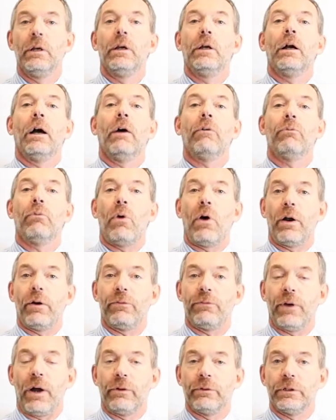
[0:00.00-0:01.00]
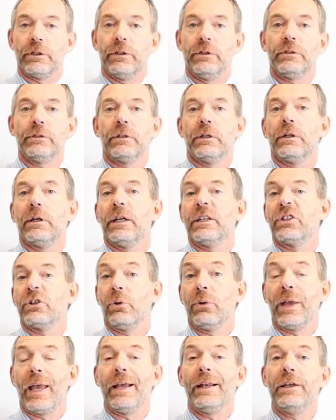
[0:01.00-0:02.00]
of water fountains. It's
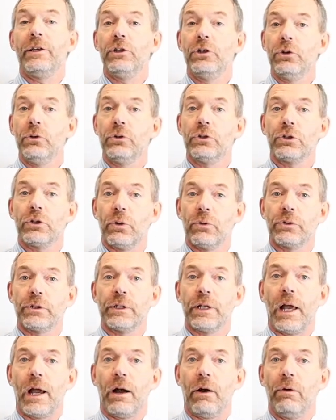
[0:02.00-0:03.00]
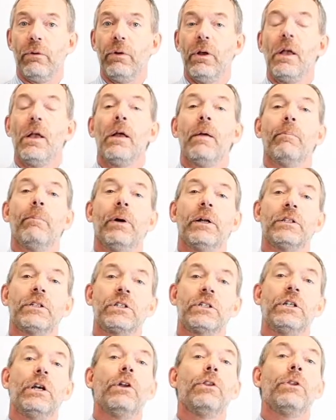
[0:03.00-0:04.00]
okay to use those now, but
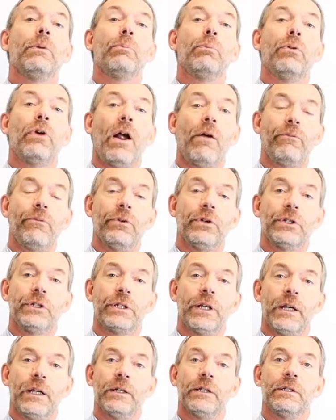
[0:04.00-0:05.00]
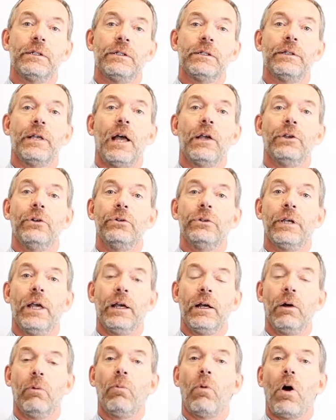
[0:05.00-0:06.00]
still the preference is that you
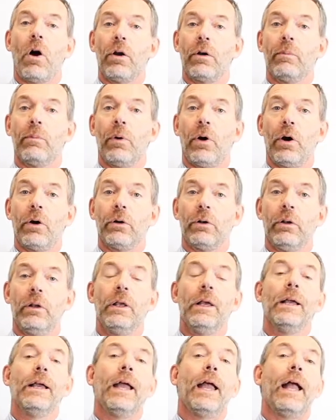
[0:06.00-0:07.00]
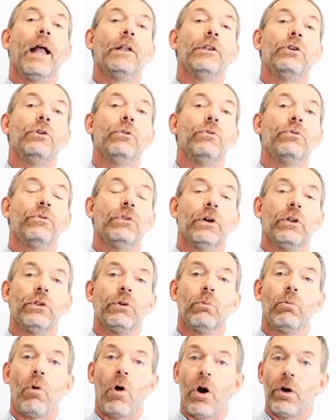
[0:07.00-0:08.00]
take a water bottle and you fill the
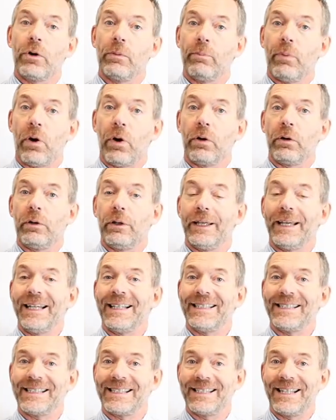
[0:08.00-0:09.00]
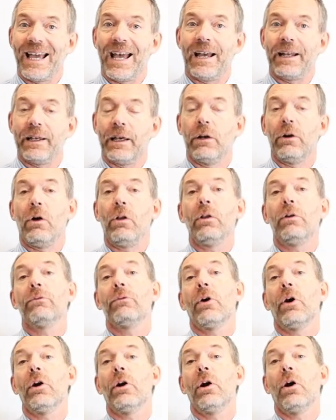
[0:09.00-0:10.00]
water bottle instead. And all of
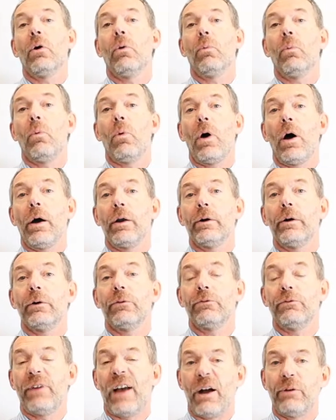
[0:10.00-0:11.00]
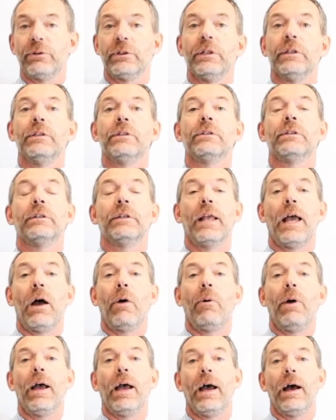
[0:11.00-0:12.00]
our water fountains
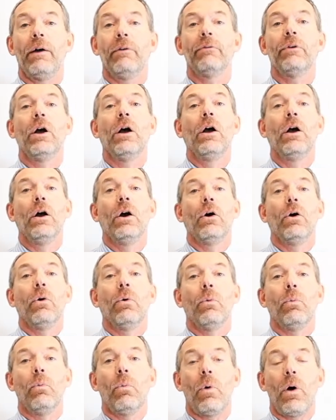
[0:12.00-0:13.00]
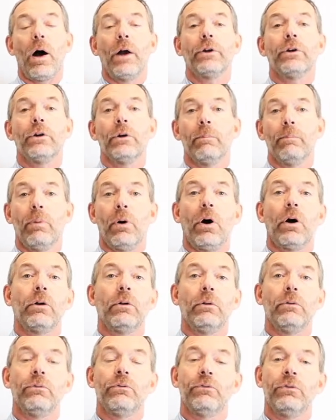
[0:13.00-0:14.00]
now have water
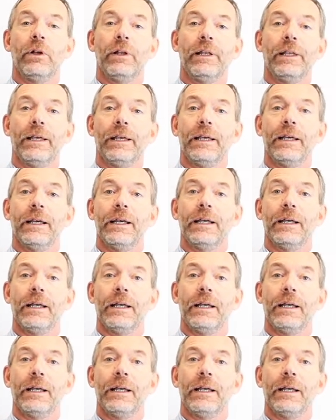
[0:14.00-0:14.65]
bottle filling